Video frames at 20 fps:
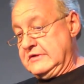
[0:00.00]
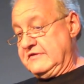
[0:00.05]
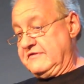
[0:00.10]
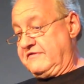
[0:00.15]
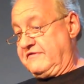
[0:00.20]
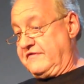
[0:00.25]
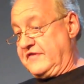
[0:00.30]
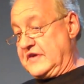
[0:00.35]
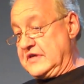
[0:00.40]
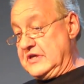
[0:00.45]

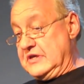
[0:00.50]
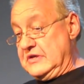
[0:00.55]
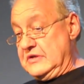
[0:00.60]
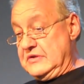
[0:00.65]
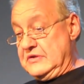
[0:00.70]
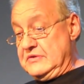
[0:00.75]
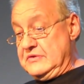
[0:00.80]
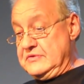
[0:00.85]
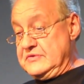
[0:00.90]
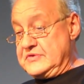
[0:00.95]

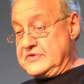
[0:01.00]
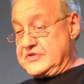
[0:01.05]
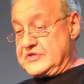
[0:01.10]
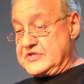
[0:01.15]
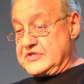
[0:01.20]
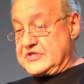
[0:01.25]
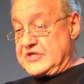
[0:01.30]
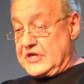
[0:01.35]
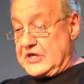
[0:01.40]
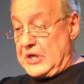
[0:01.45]

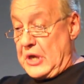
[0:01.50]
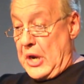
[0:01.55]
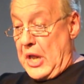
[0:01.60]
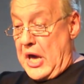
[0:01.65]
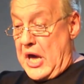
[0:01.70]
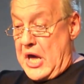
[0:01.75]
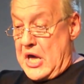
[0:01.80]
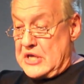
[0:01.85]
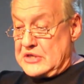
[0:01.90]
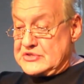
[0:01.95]
fills the
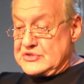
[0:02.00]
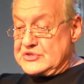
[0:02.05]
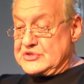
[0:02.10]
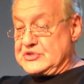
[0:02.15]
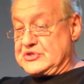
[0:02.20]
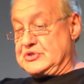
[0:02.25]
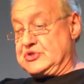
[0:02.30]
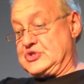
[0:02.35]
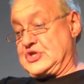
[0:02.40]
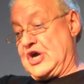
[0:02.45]
glass,